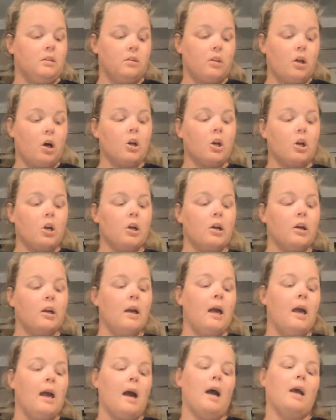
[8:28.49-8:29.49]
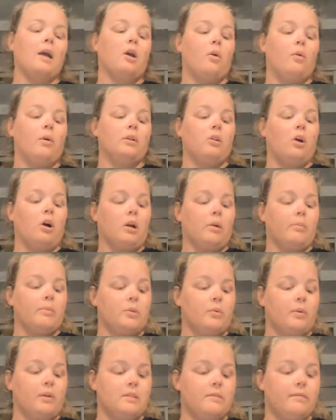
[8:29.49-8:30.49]
longer and going longer
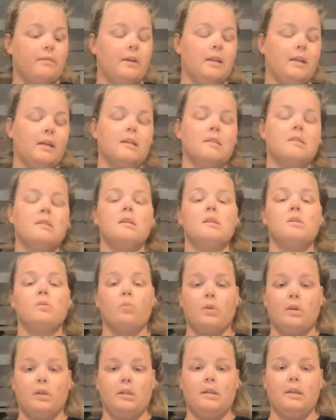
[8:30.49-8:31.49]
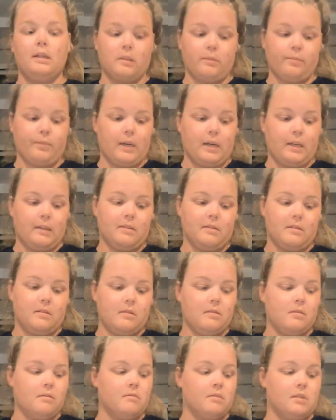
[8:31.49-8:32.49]
between feedings, this would explain
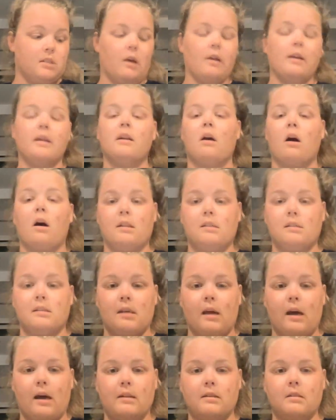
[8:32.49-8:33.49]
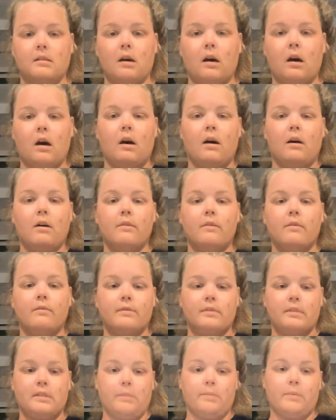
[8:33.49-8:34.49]
this sudden onset of
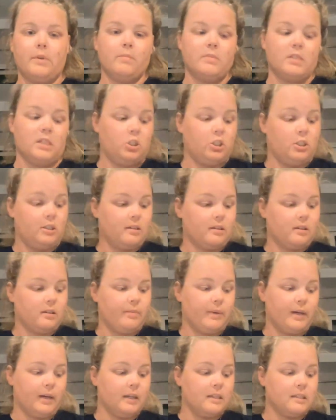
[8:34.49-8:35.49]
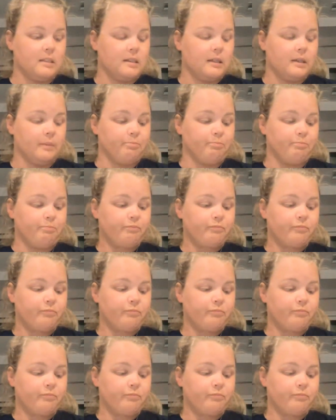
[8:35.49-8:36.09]
symptoms that she's experiencing.